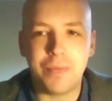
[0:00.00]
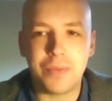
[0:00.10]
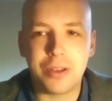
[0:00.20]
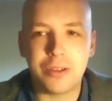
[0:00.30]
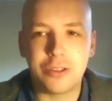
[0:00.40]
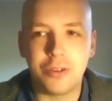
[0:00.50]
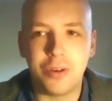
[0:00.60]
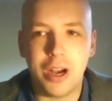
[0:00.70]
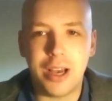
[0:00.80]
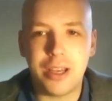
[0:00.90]

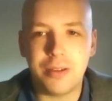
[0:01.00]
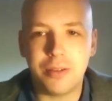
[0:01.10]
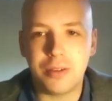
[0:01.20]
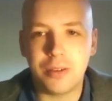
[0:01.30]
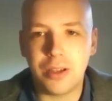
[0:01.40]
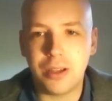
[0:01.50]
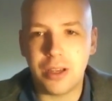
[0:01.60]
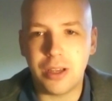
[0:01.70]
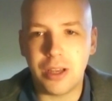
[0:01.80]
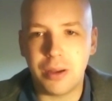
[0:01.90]
So I
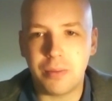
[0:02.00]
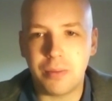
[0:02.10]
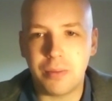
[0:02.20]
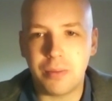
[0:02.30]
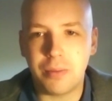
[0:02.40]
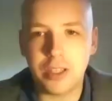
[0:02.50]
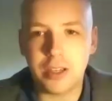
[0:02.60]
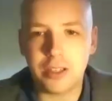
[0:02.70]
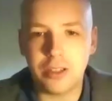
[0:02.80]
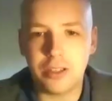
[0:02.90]

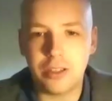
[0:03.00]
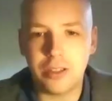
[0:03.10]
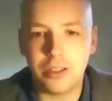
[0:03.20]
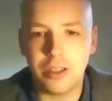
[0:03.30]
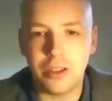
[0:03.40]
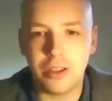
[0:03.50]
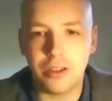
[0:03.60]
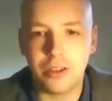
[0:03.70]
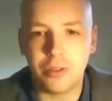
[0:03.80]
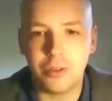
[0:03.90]
contacted
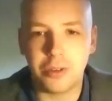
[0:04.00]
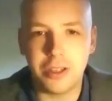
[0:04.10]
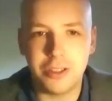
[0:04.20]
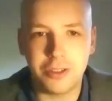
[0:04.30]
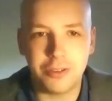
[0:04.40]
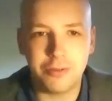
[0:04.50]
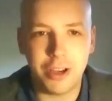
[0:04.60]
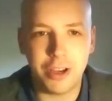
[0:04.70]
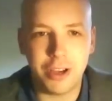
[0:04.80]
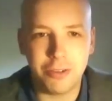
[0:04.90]
the Northeastern
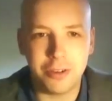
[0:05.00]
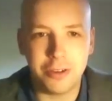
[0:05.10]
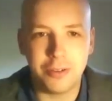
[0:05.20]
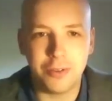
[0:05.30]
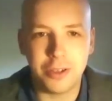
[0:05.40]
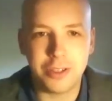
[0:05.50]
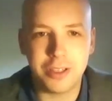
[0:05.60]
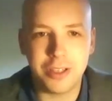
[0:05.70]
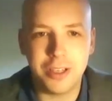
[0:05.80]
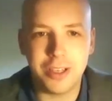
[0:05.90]
Federal
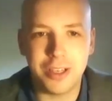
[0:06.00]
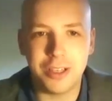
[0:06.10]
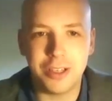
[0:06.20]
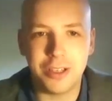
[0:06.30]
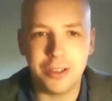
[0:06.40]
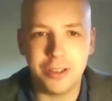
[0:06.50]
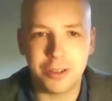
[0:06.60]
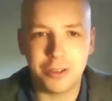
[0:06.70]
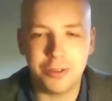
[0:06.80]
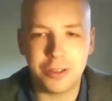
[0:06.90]
University in
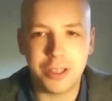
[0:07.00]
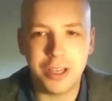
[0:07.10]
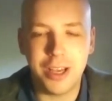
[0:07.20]
Yakutsk,